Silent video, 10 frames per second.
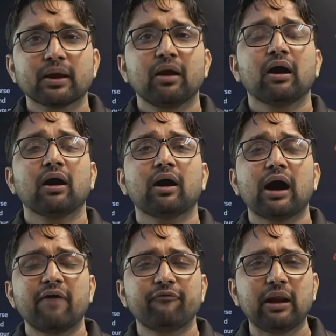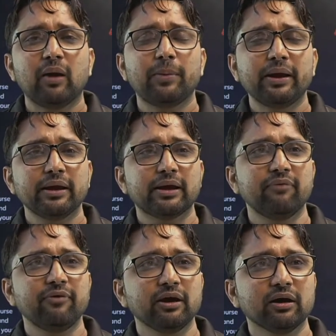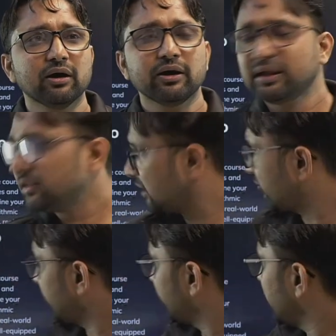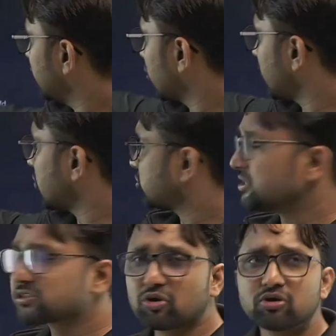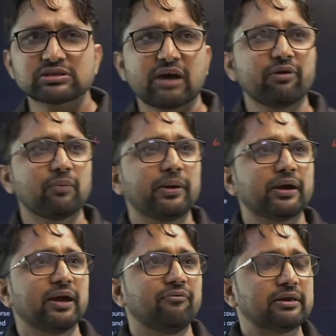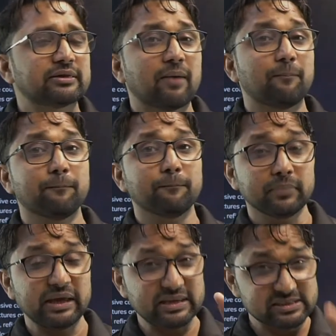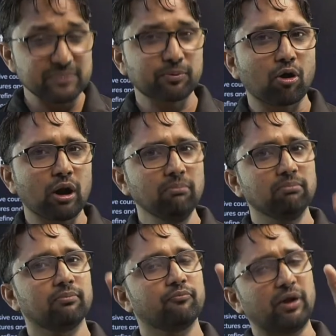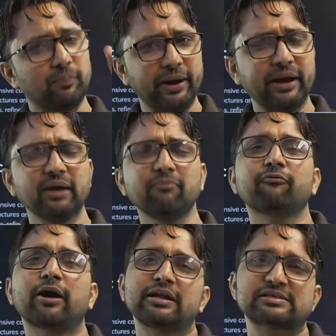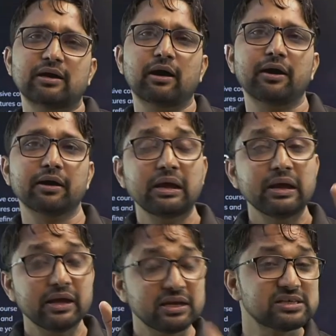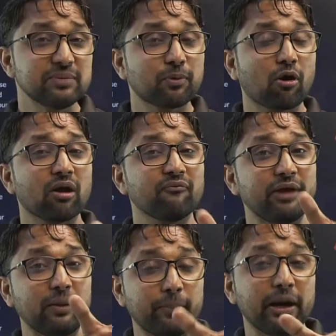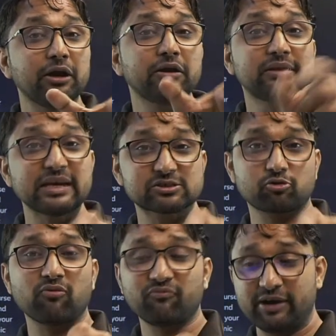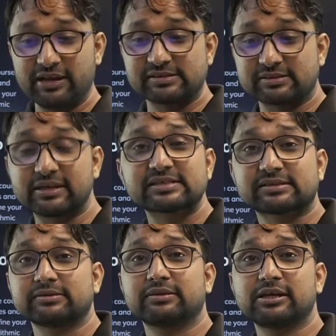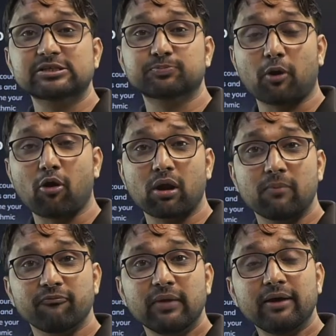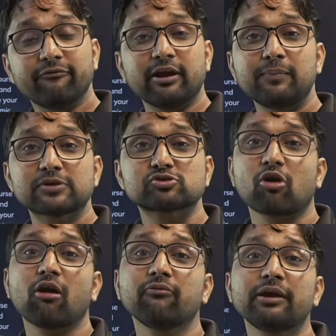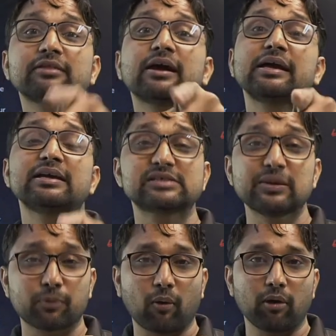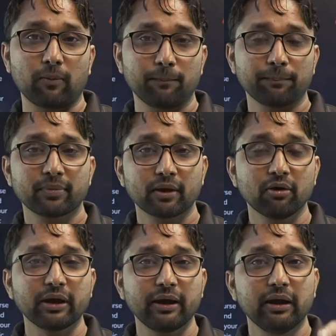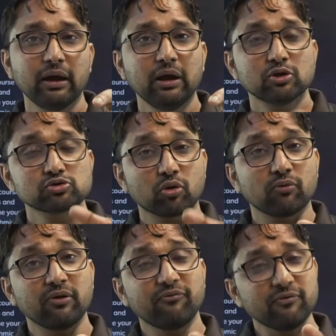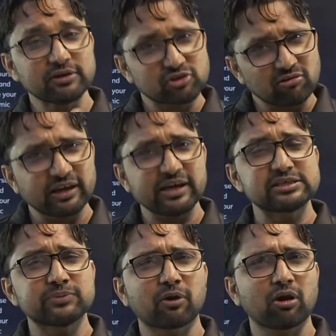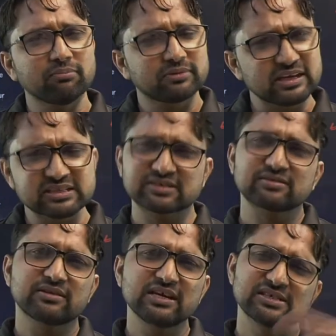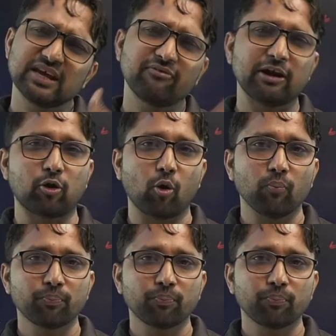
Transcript: I will be giving, if we talk about this course, I will be giving the easy problem, one medium, one is hard. Easy problem will build this confidence. This problem will be solved in the easy problem. Okay. So if you will solve the easy problem, this thing will go.